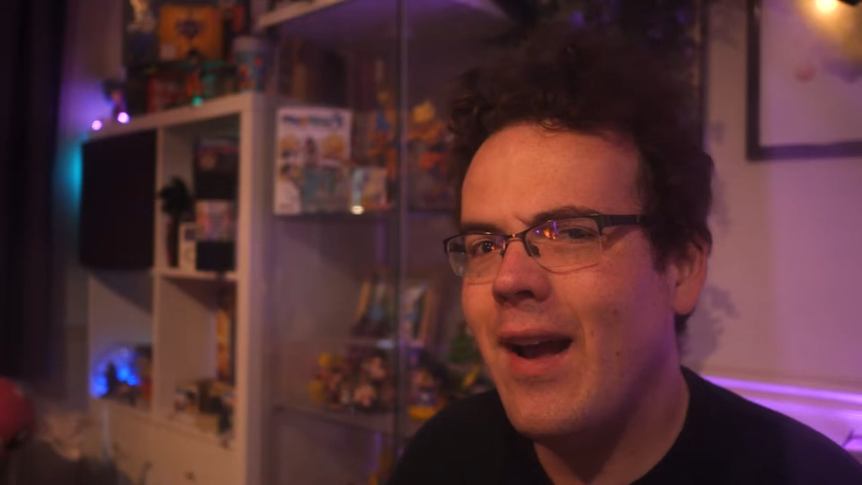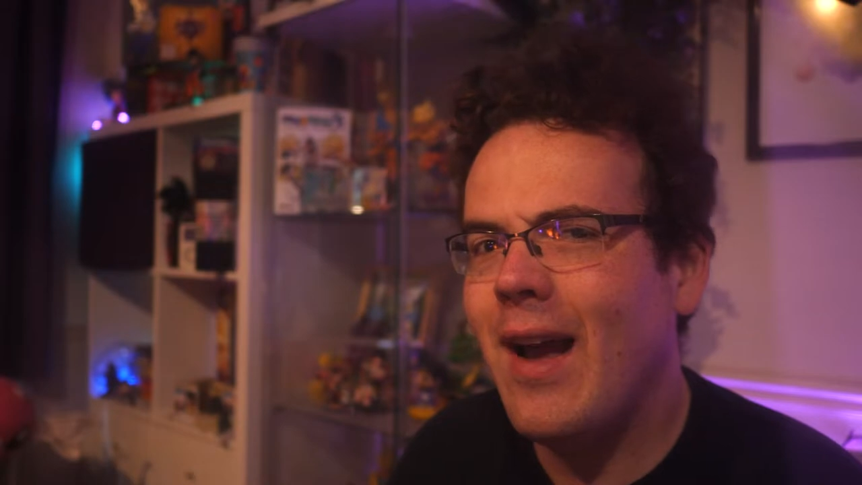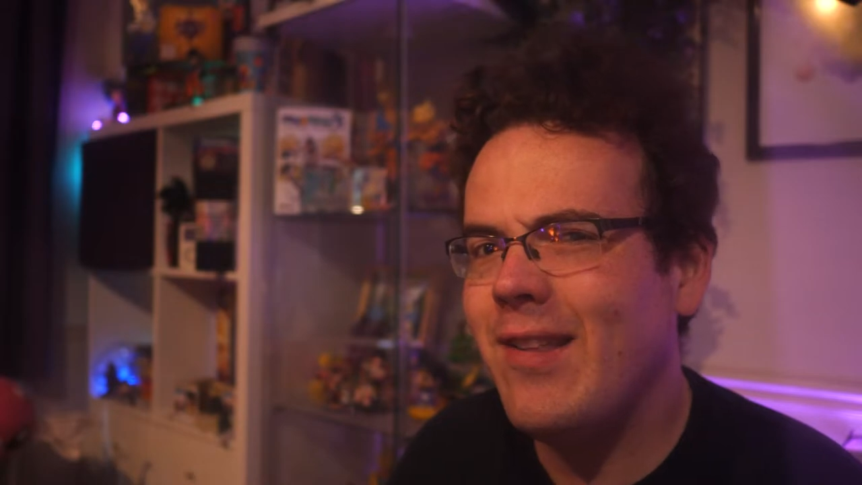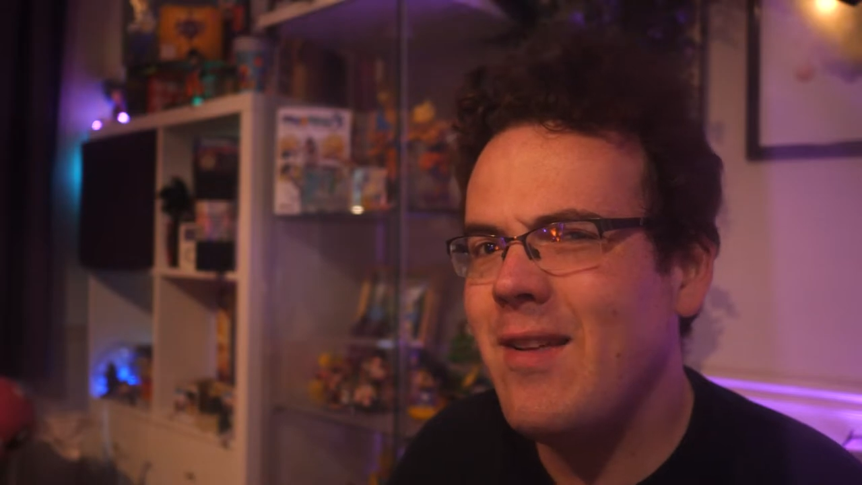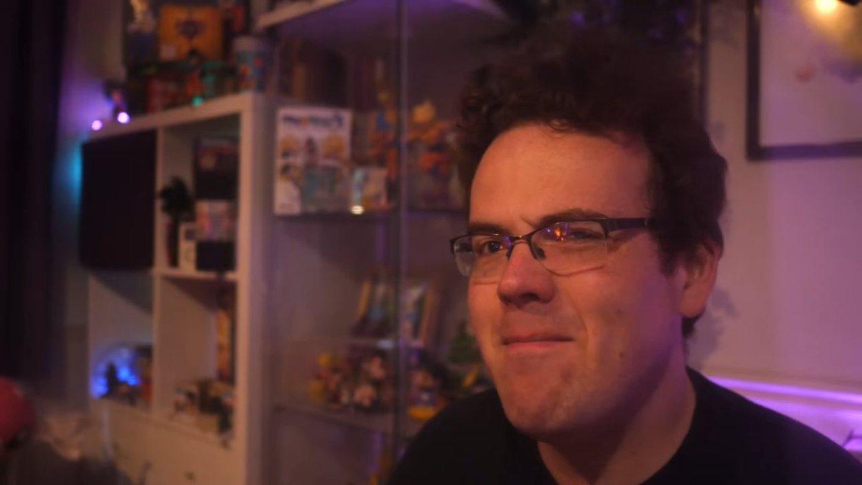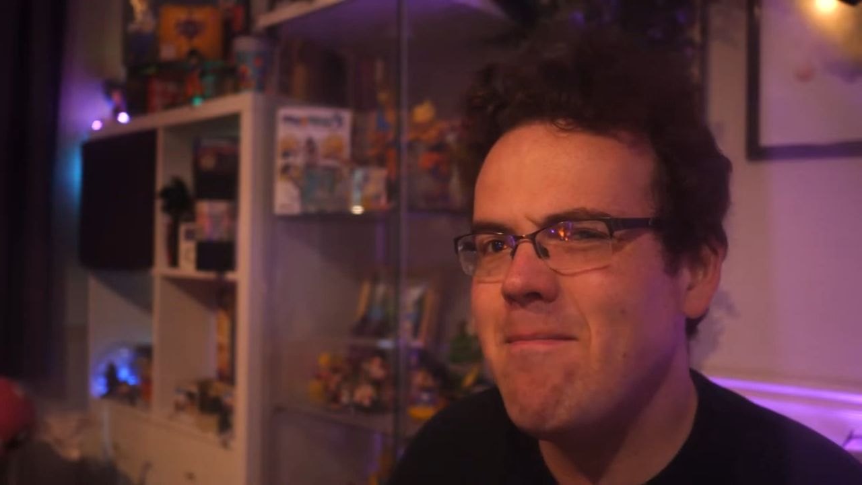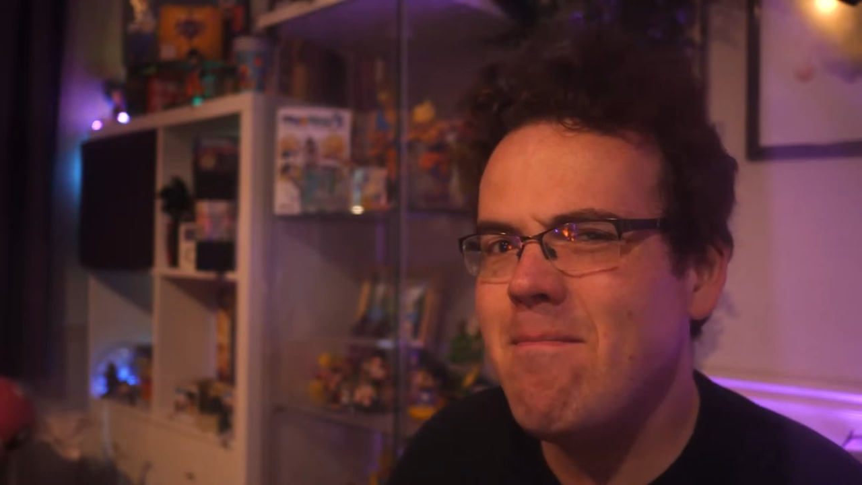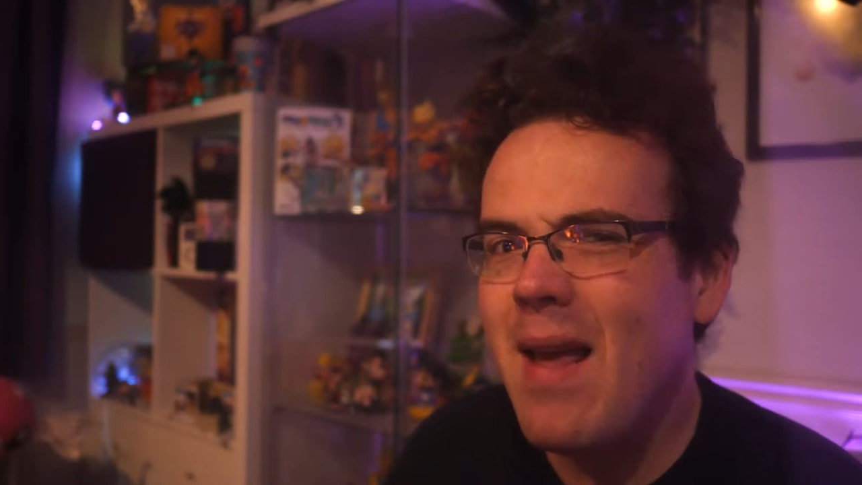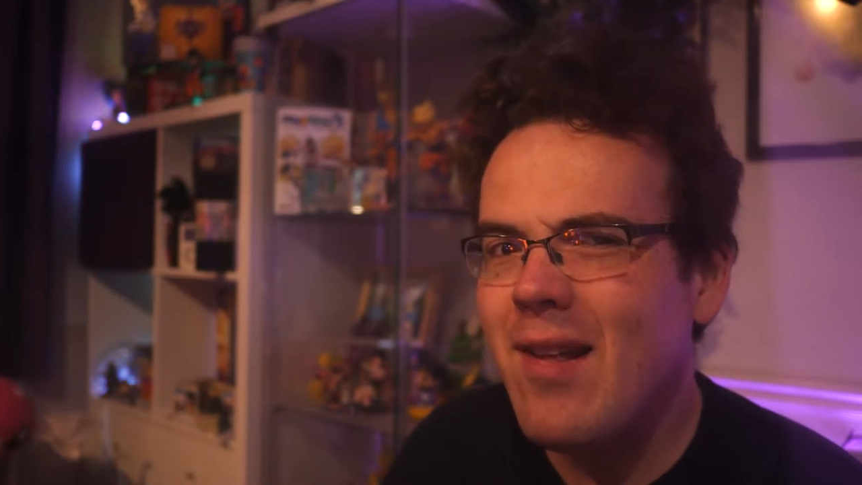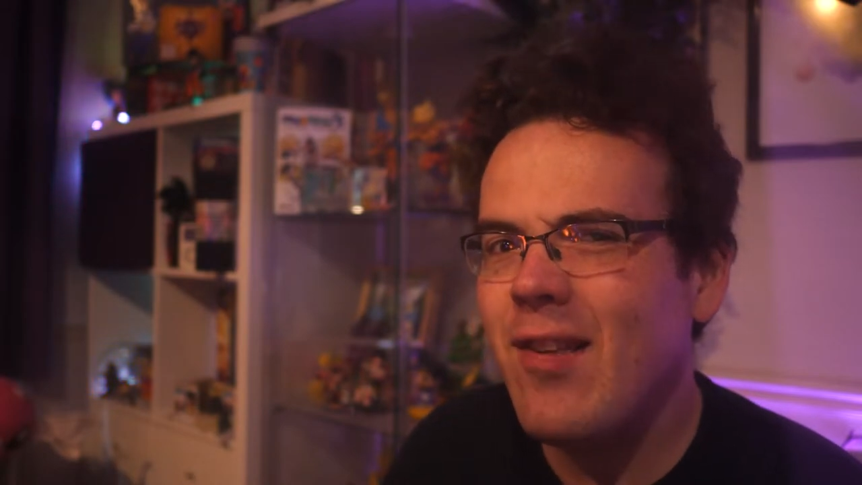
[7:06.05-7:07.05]
as it
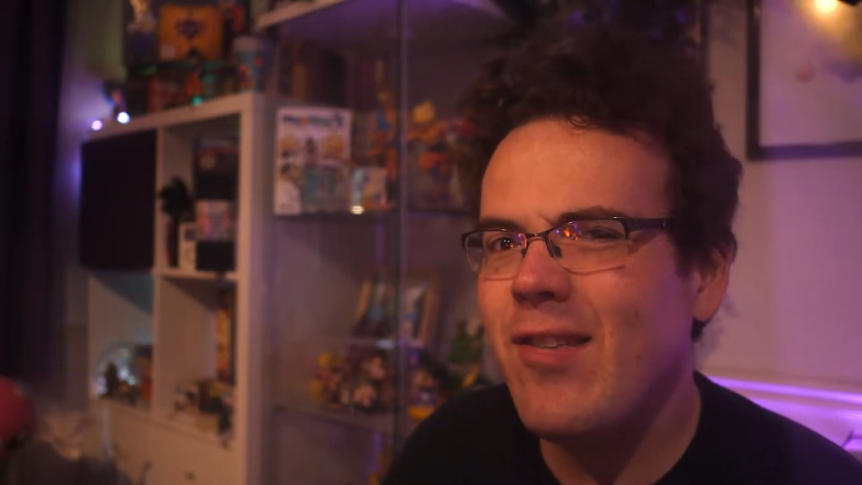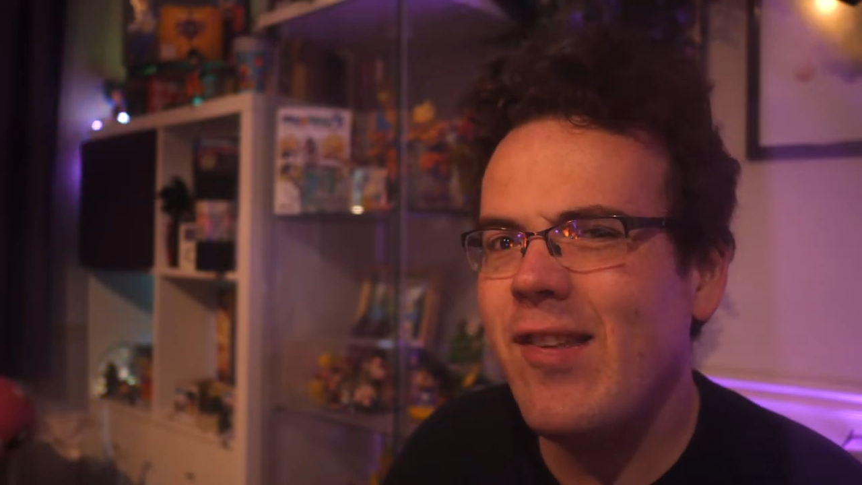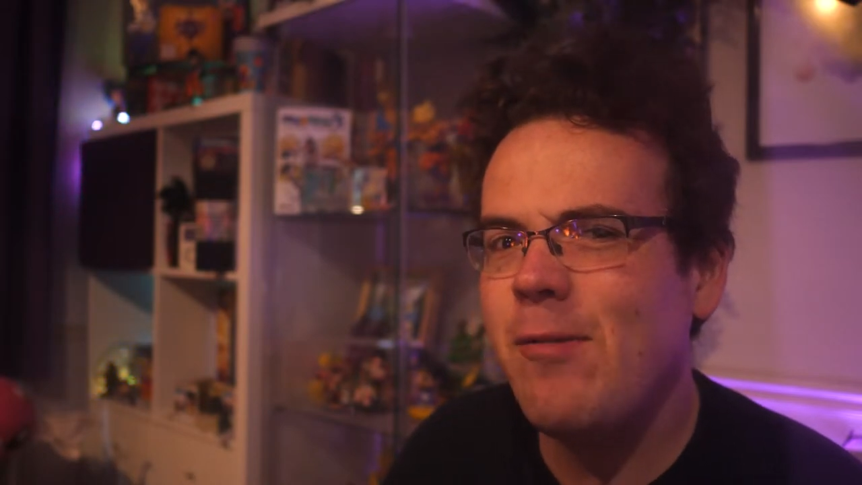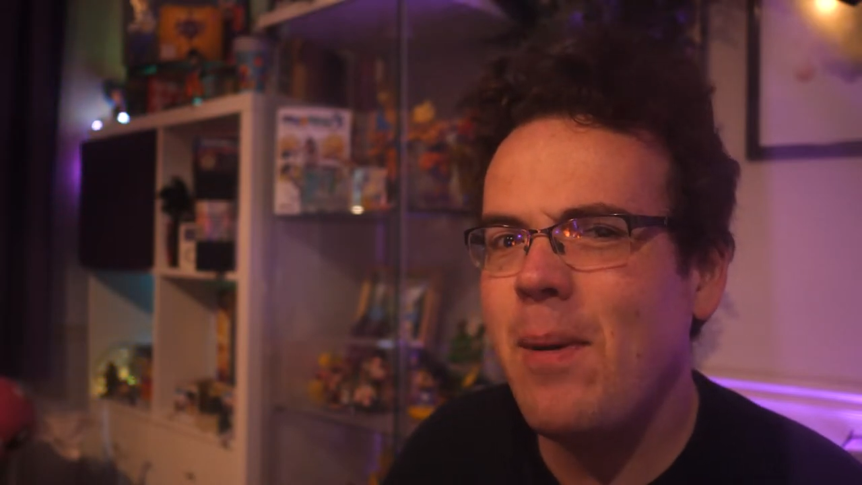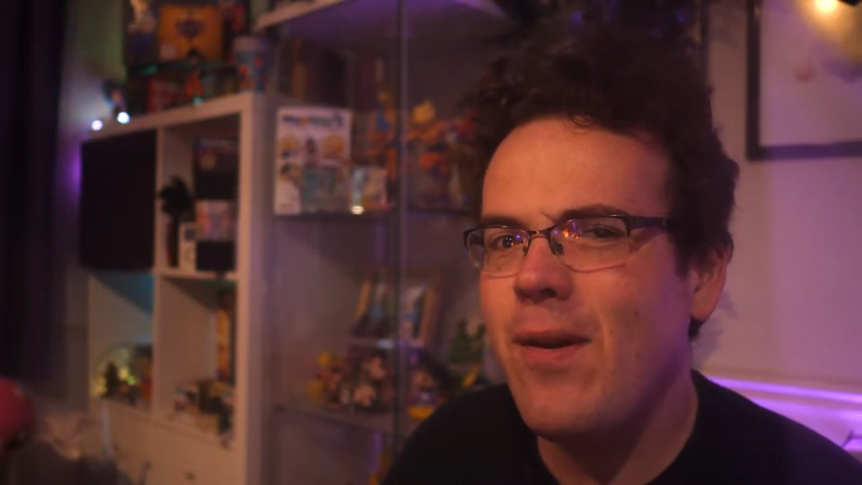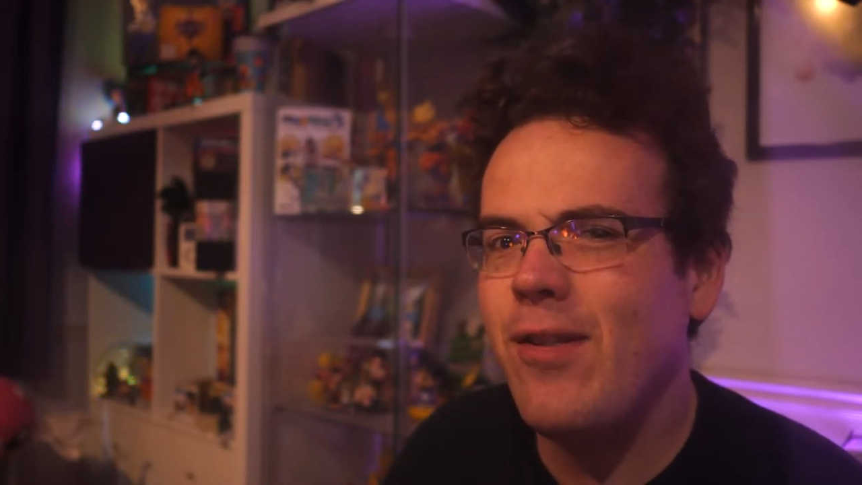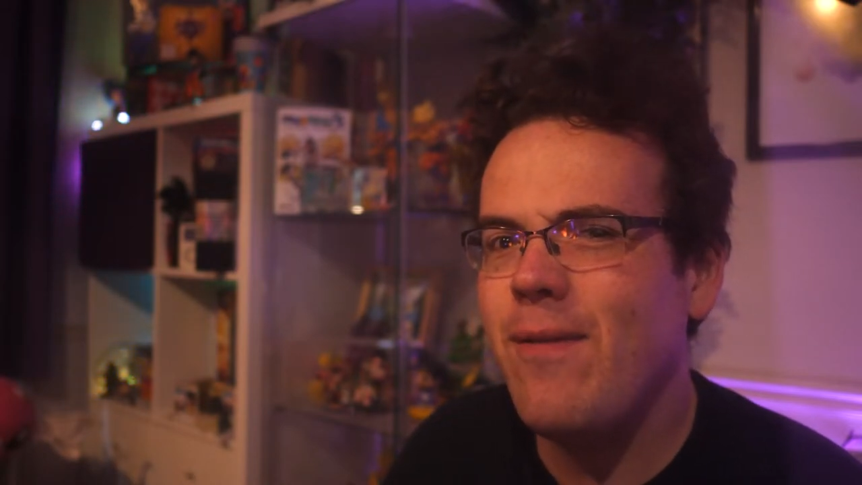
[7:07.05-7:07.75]
makes us experience